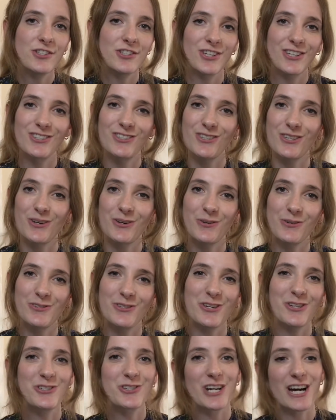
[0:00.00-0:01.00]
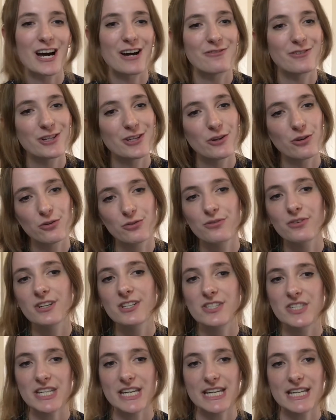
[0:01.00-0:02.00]
just those who travel
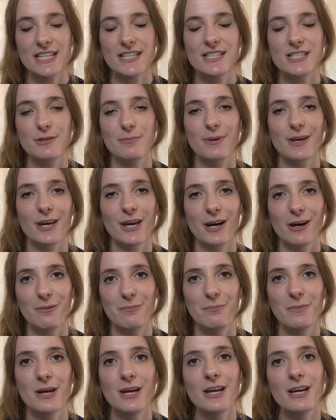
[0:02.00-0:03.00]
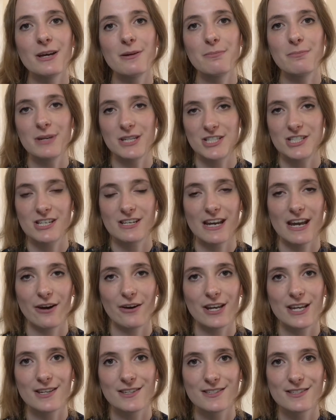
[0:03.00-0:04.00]
overseas to become
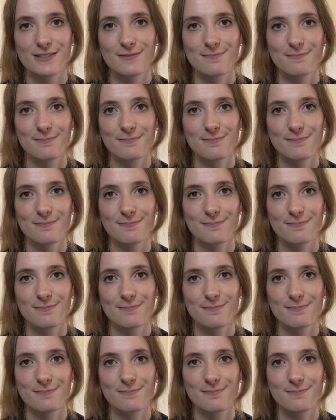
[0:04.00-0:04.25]
missionaries,